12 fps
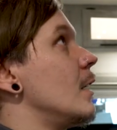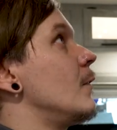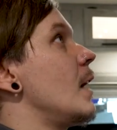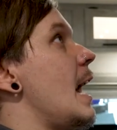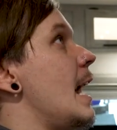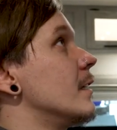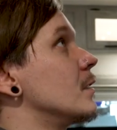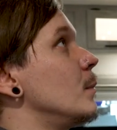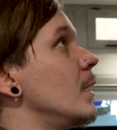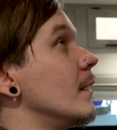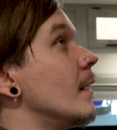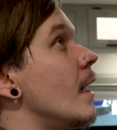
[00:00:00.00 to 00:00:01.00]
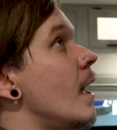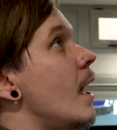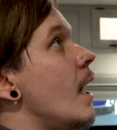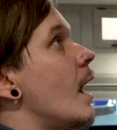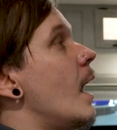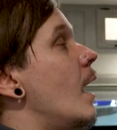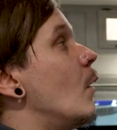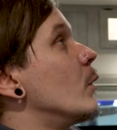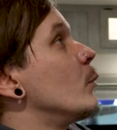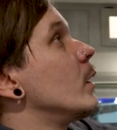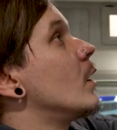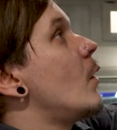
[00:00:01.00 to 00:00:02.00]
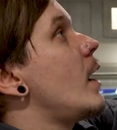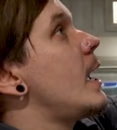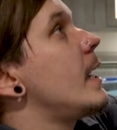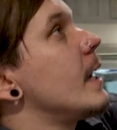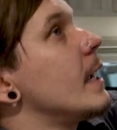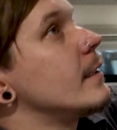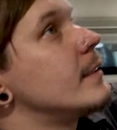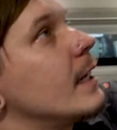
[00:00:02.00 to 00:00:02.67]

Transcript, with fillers: if you ask me. When we go ahead and